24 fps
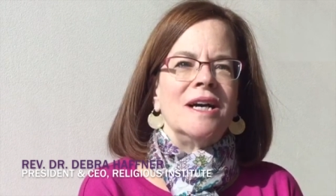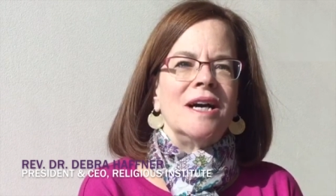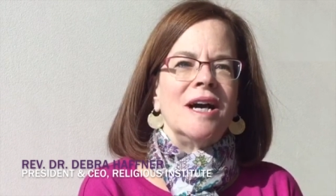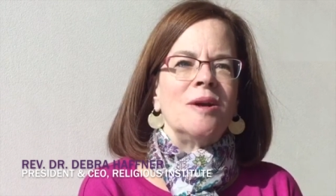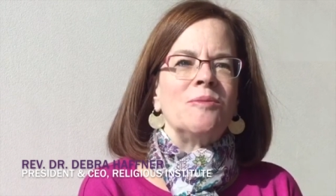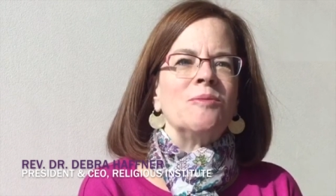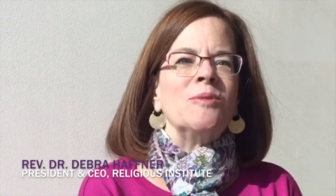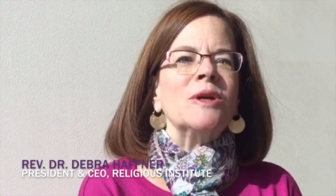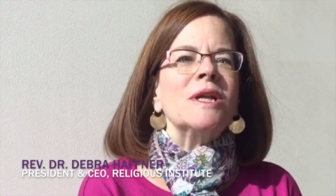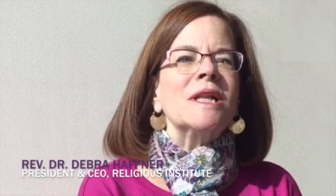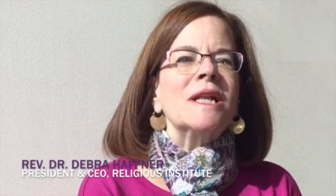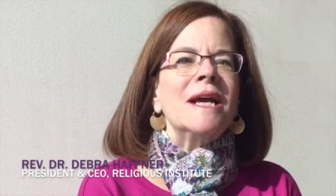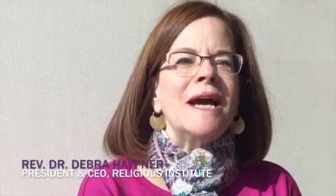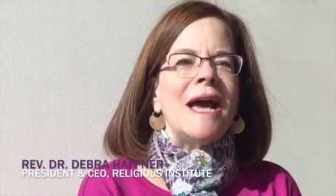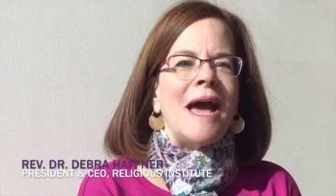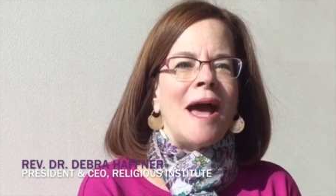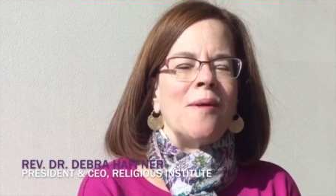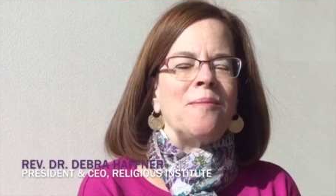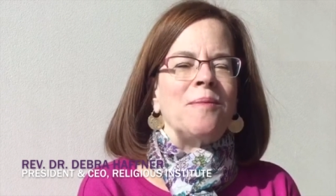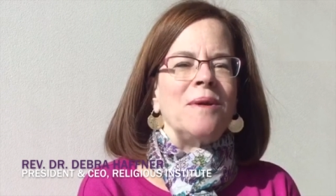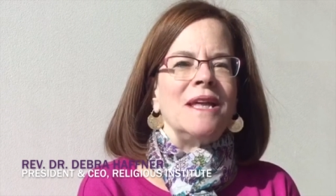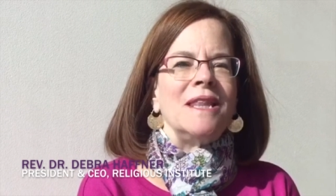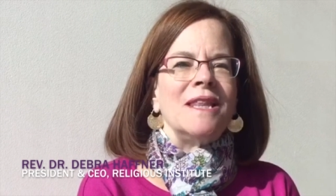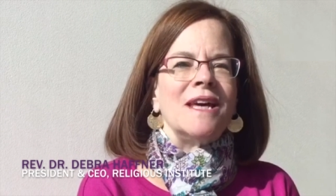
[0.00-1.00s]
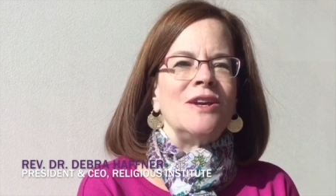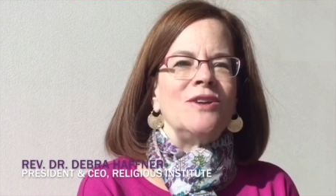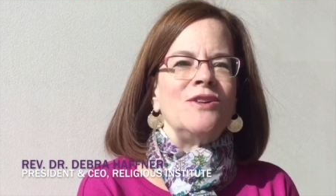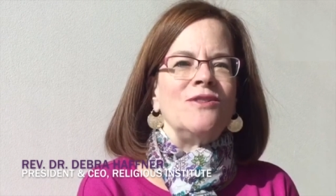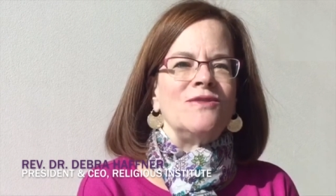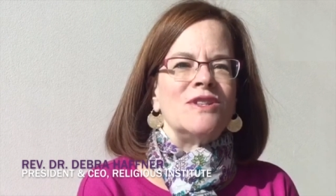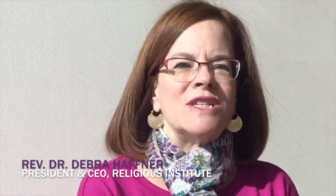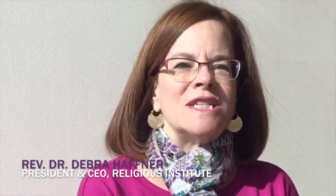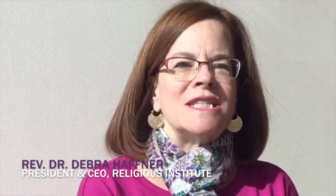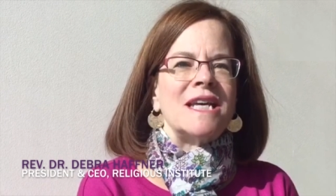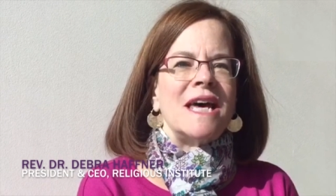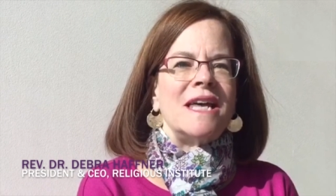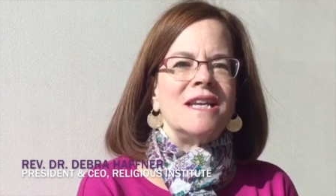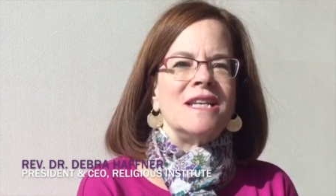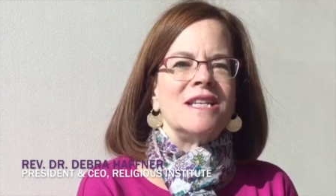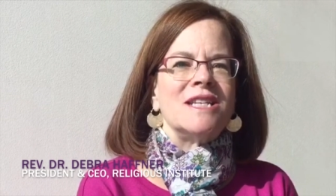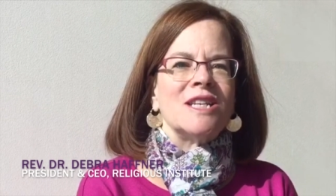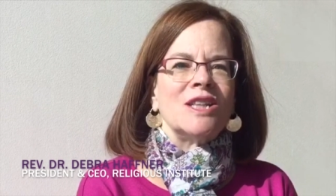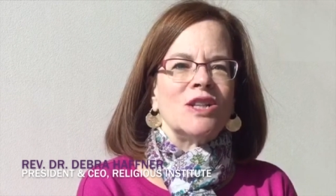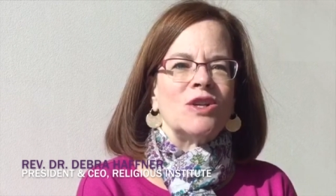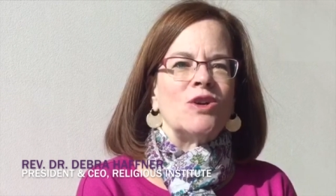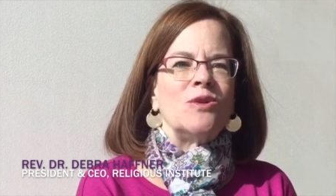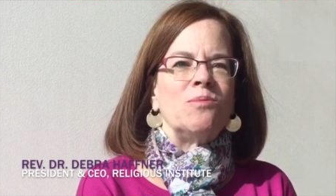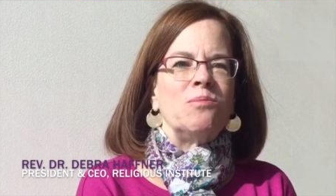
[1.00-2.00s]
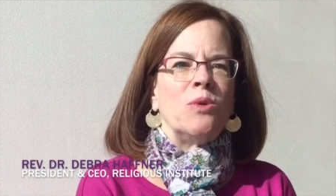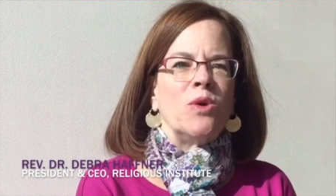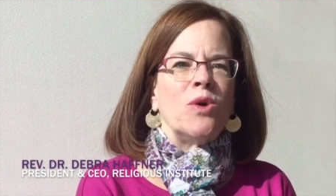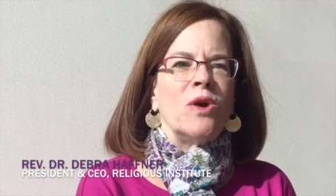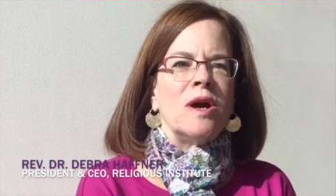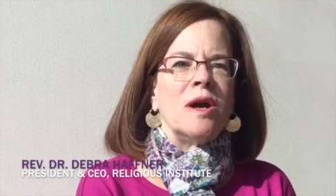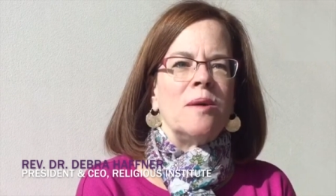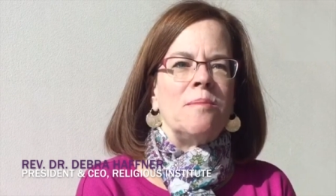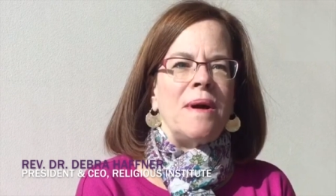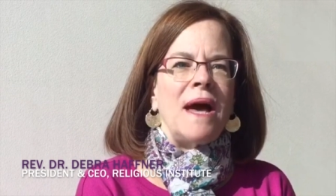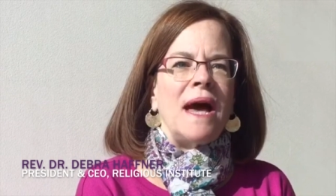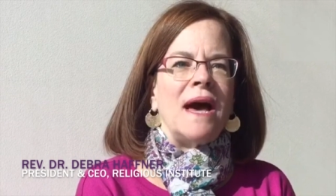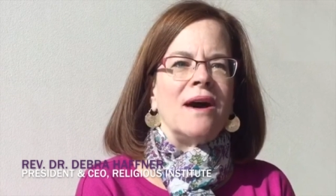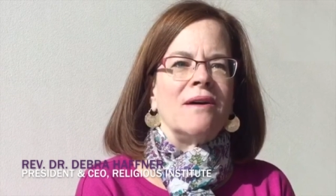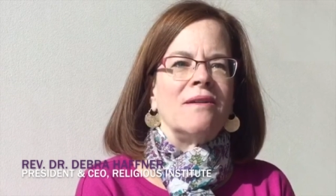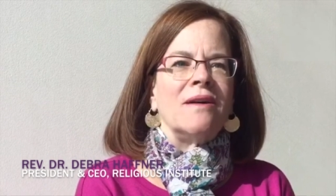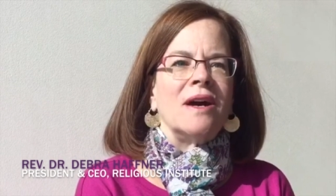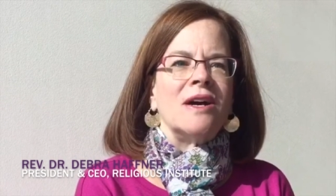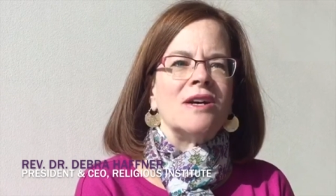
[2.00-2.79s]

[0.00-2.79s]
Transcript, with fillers: I'm really happy that you've decided to learn more about